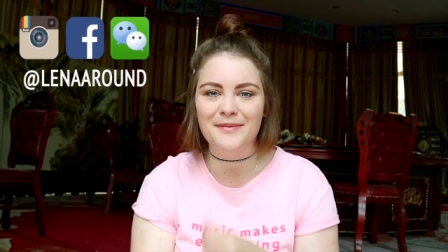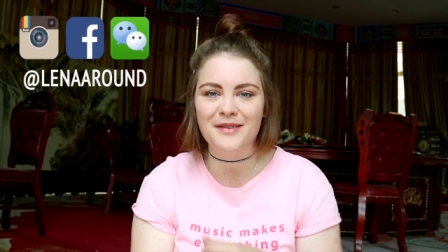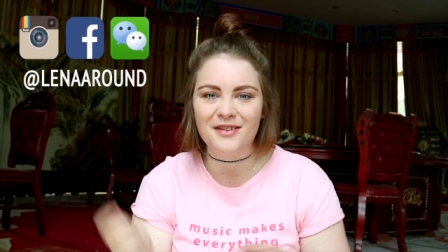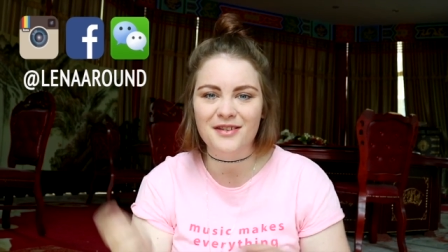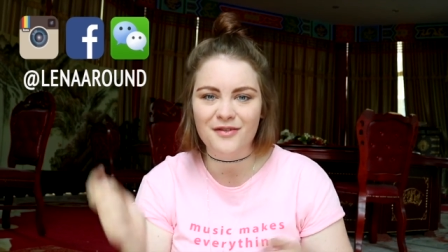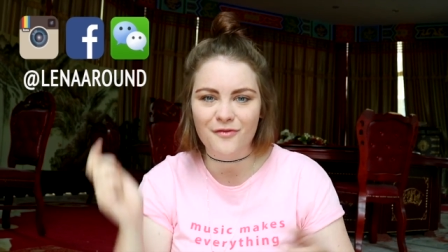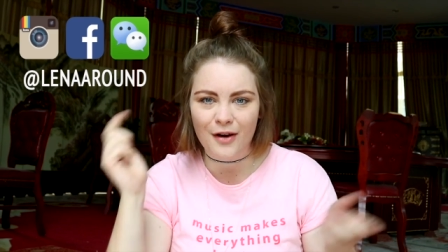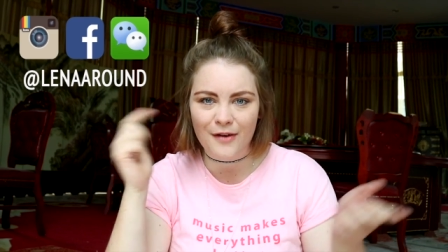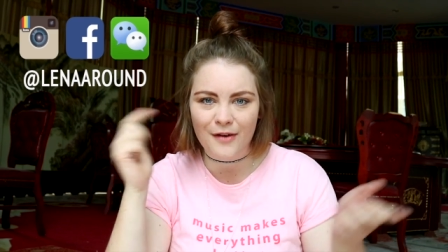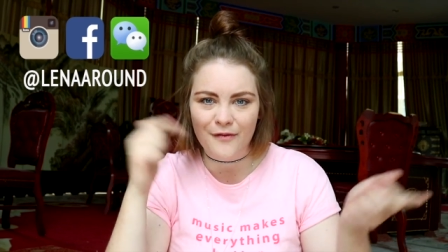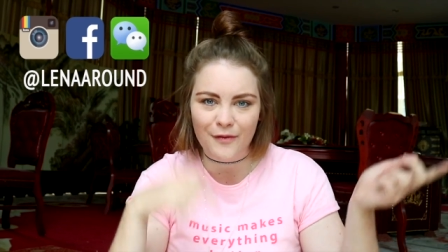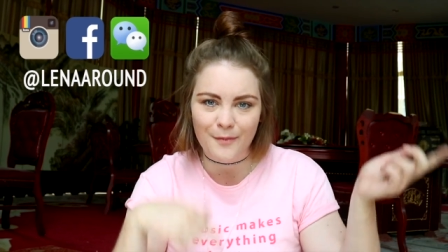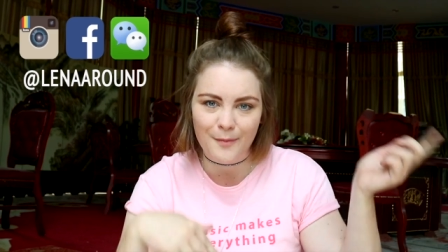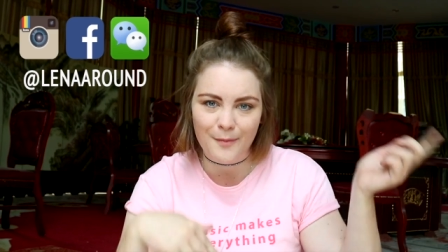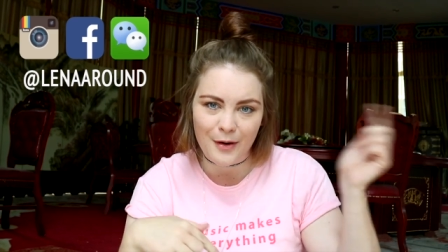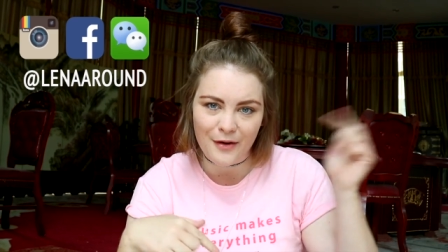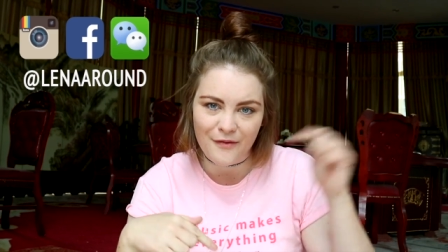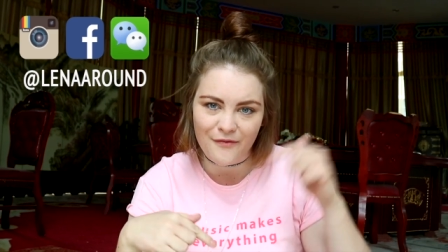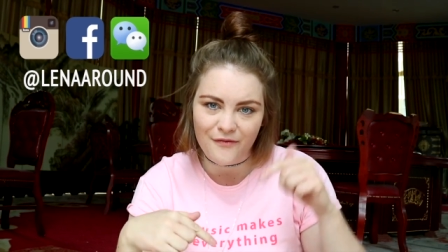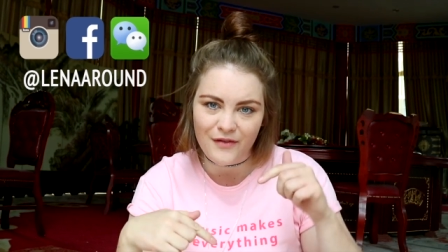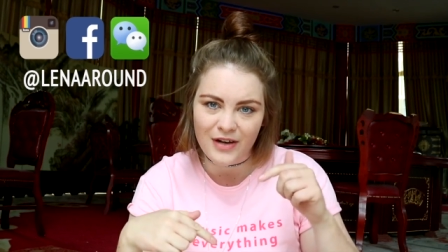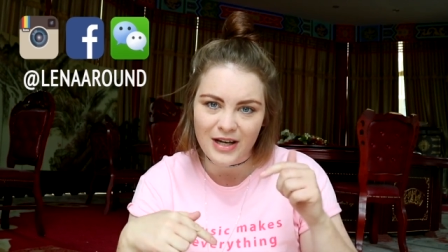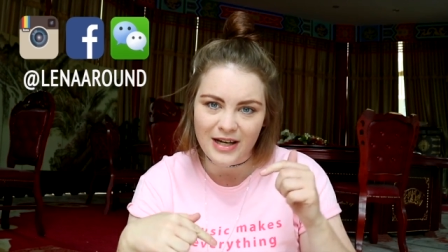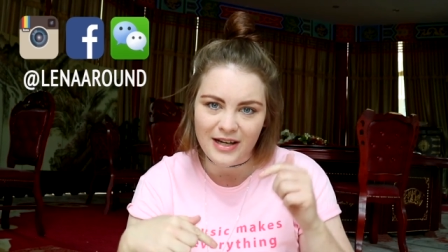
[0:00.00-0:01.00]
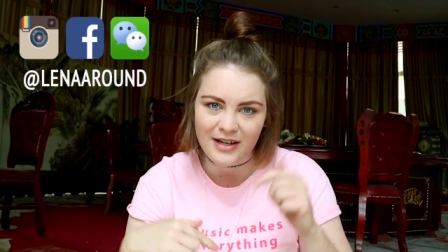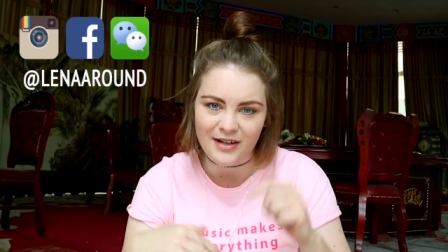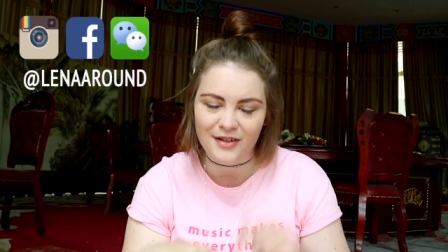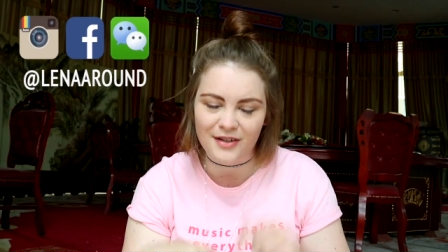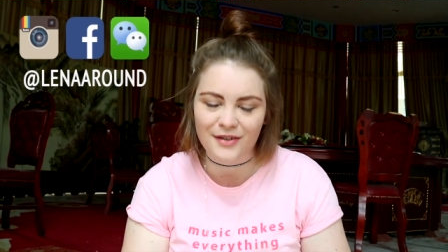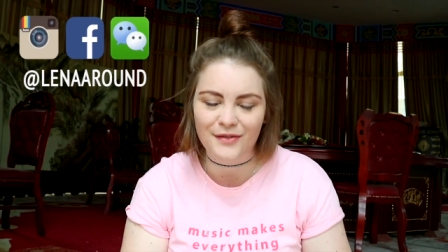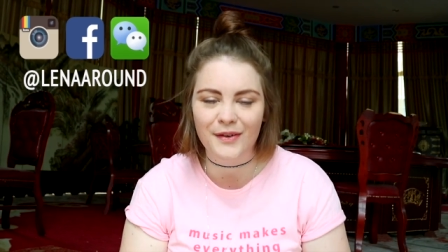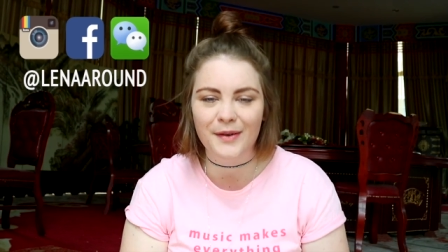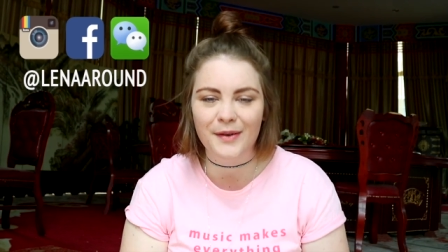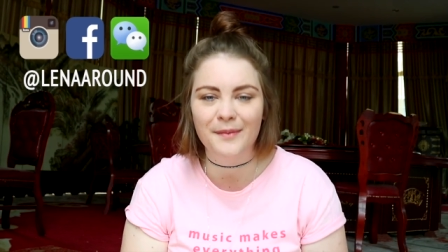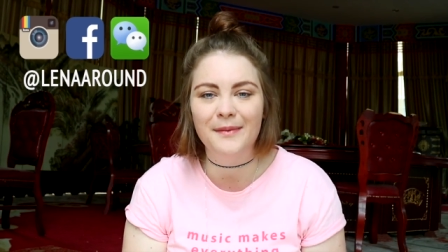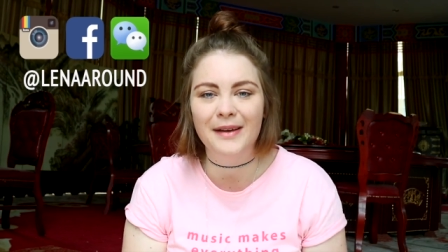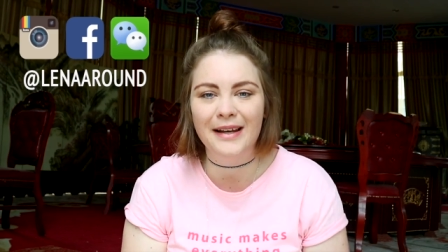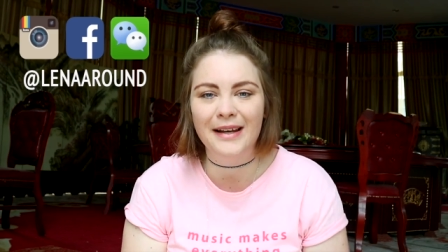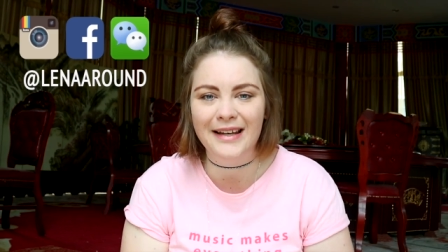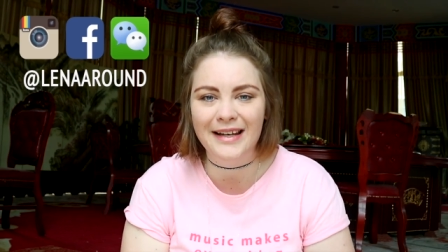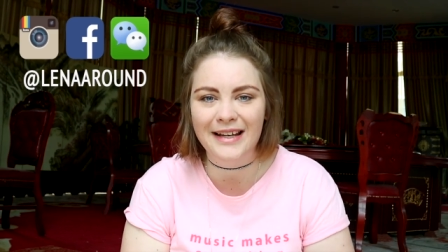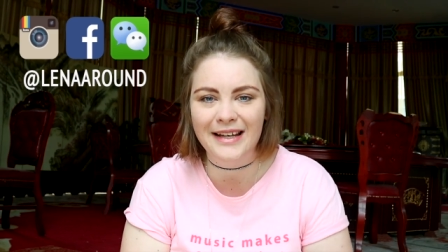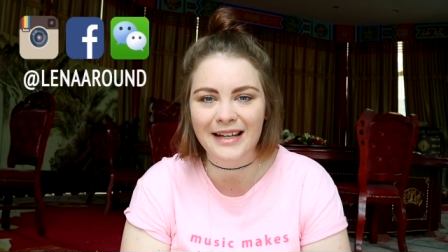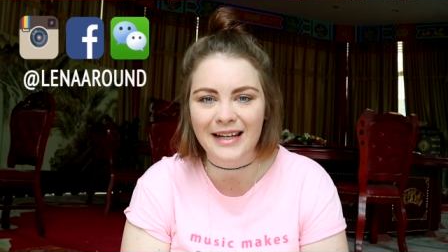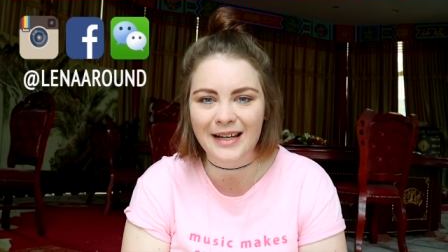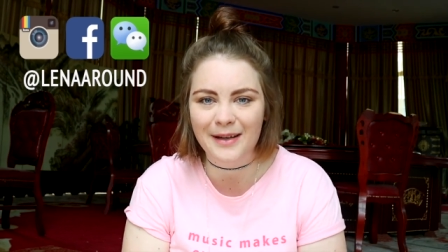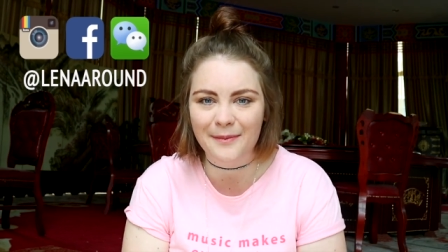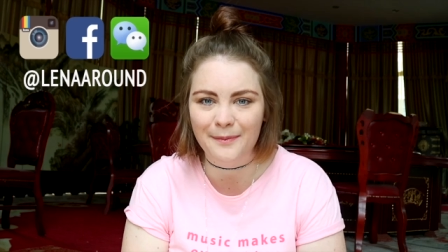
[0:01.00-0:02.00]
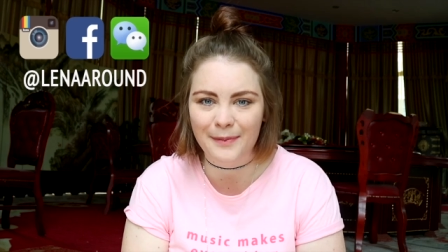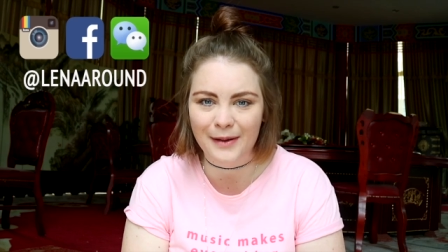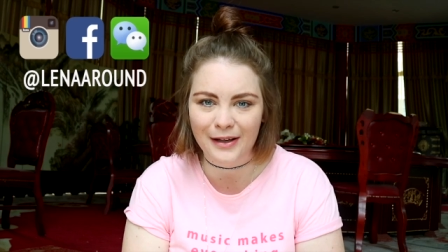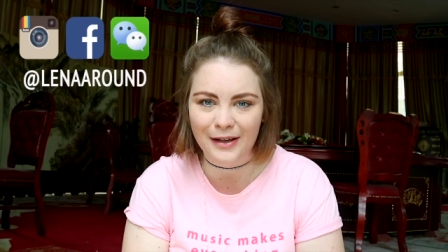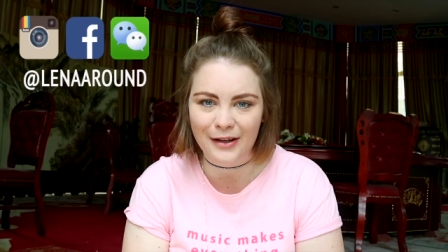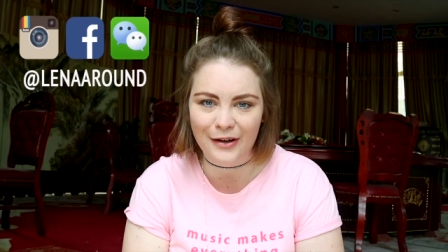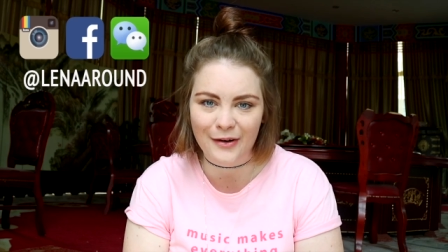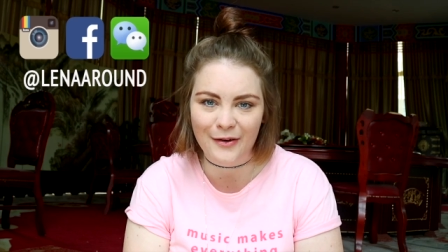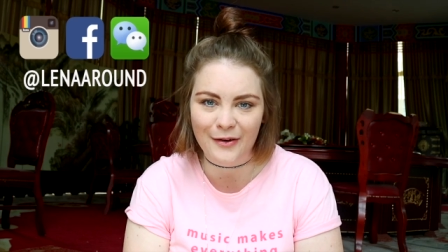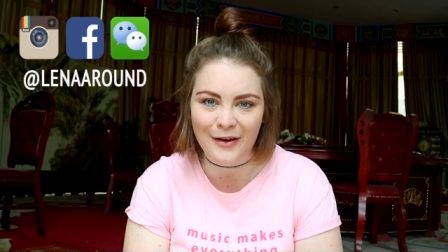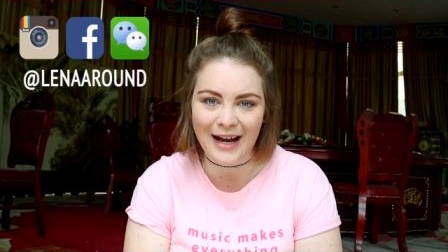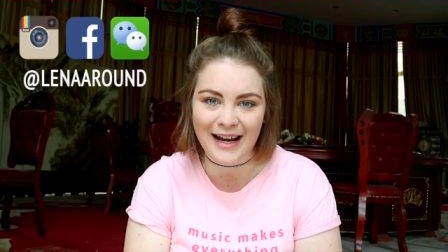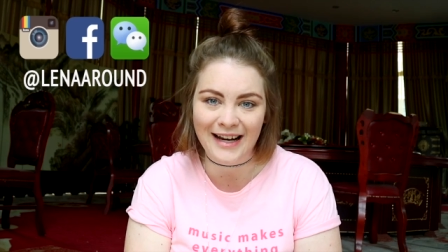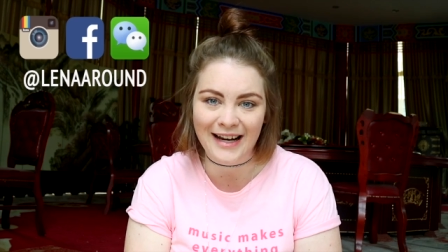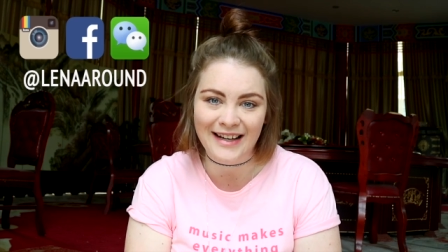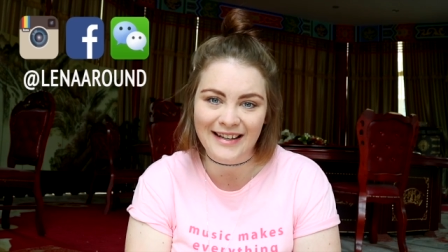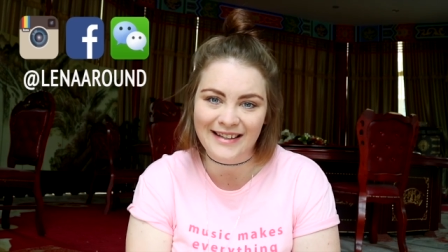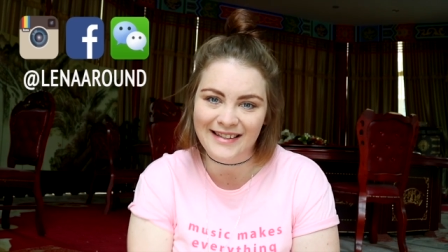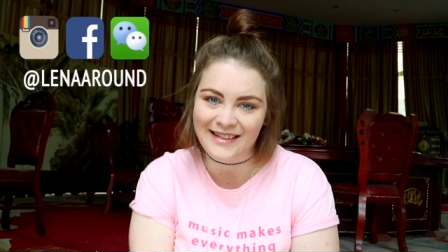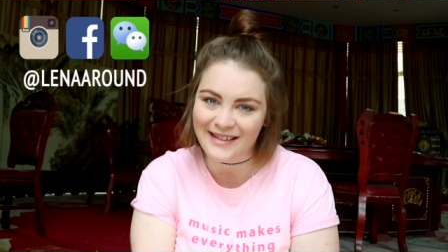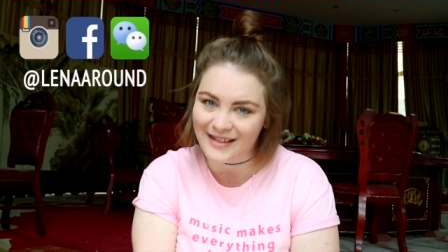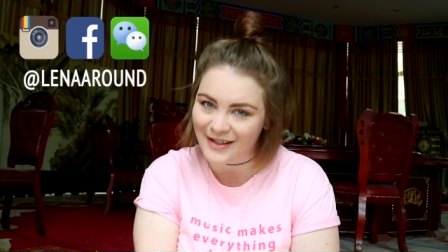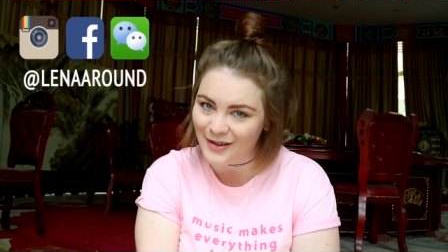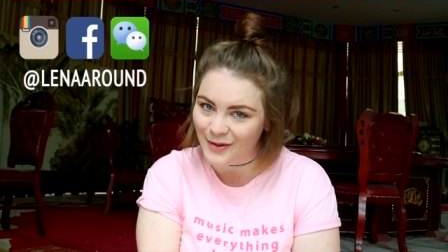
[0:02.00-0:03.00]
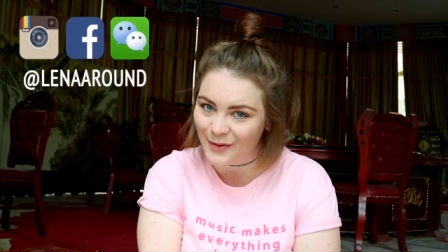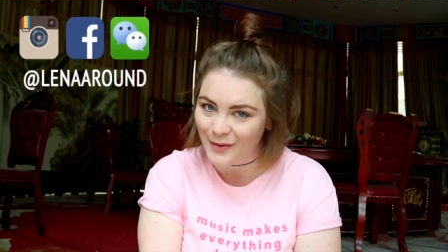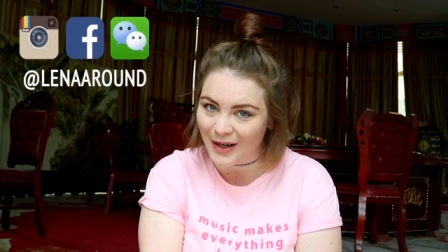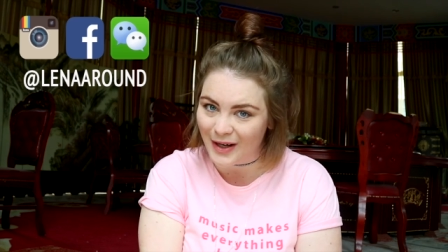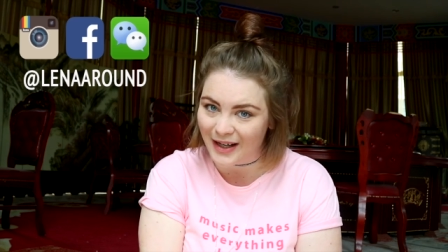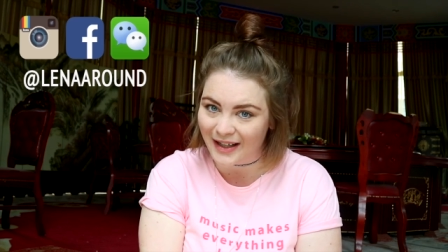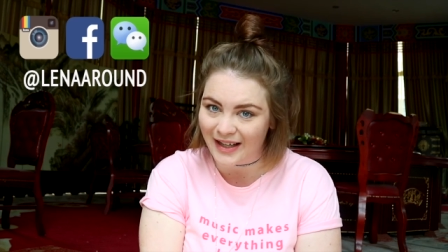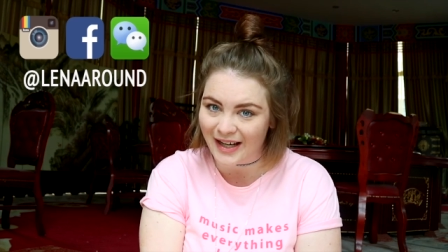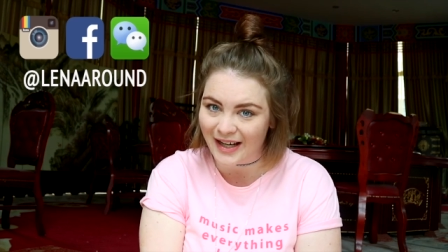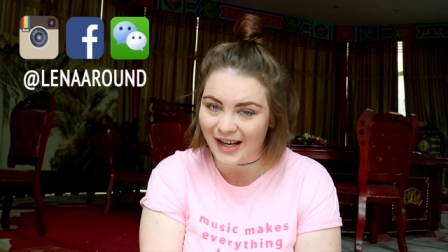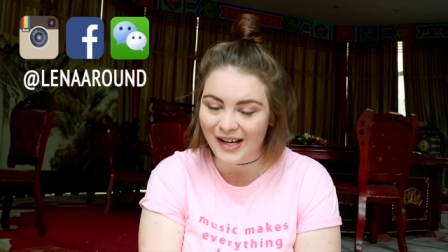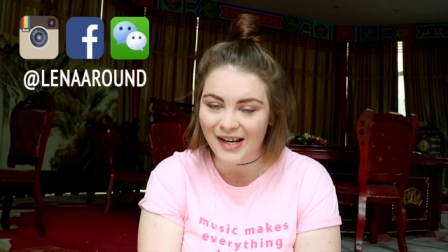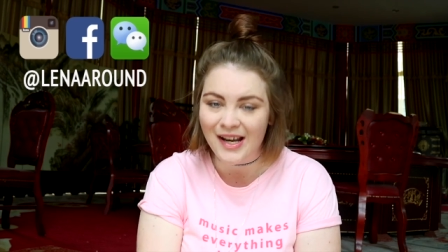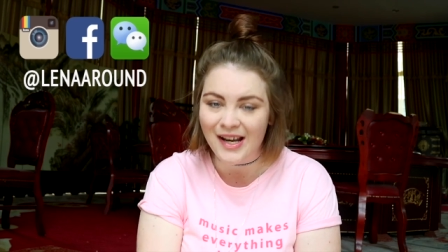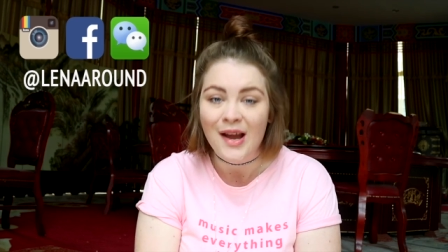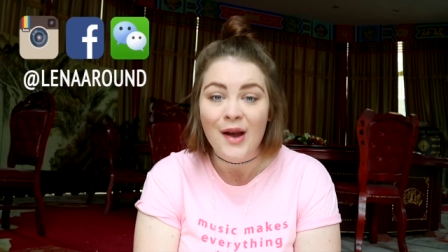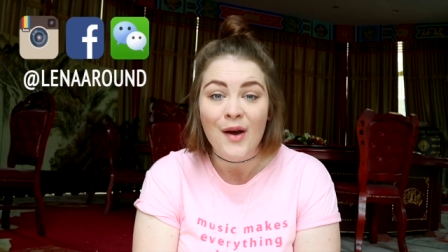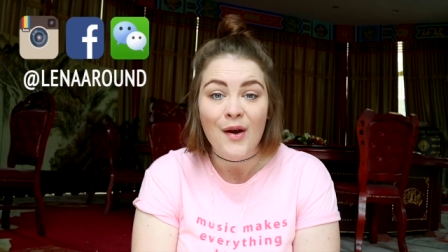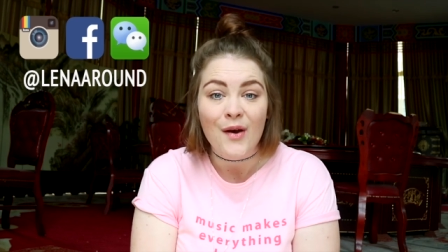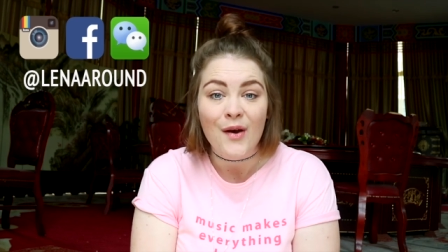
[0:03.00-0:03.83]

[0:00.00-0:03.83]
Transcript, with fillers: subscribe for more videos from Lingling below, and I'll see you again